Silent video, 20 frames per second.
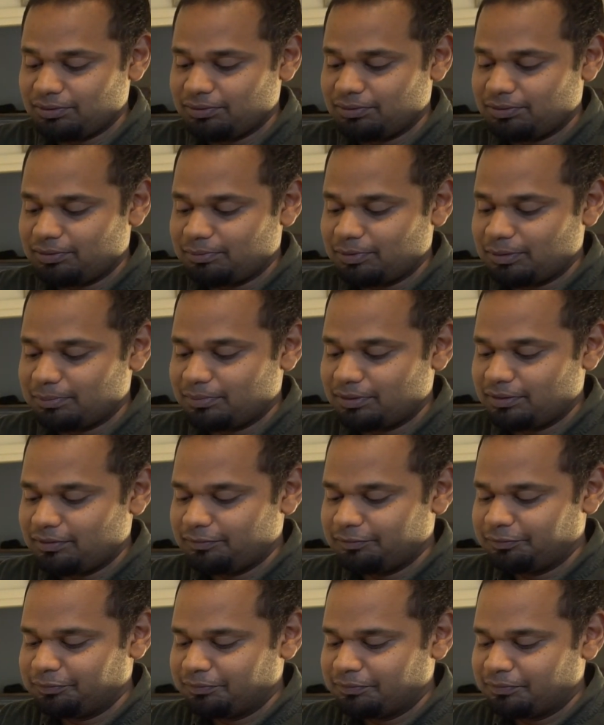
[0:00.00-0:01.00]
you remember,
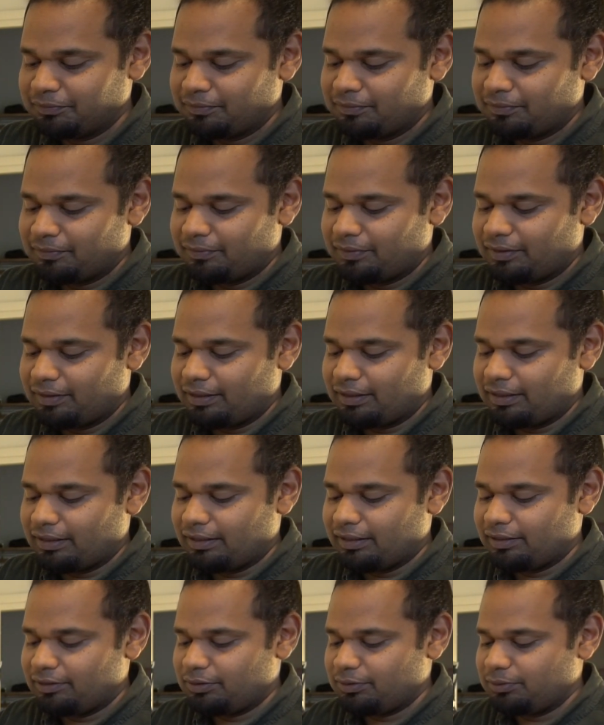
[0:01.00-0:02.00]
that I
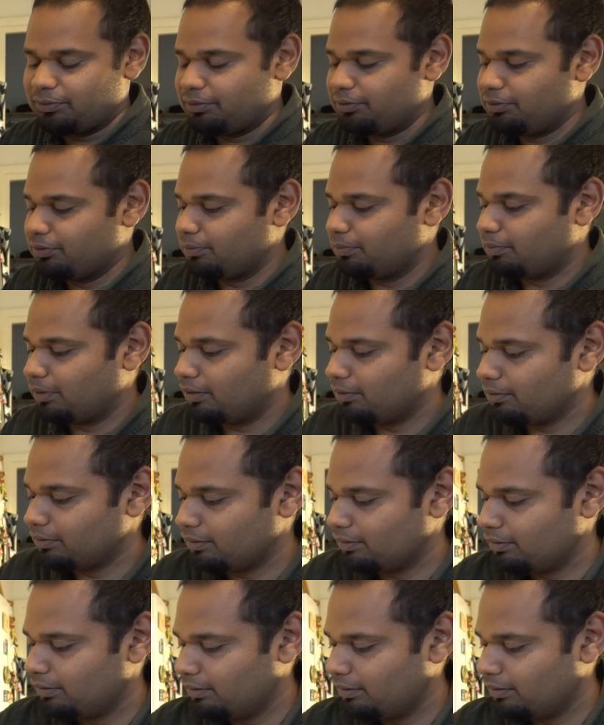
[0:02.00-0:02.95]
had told you about.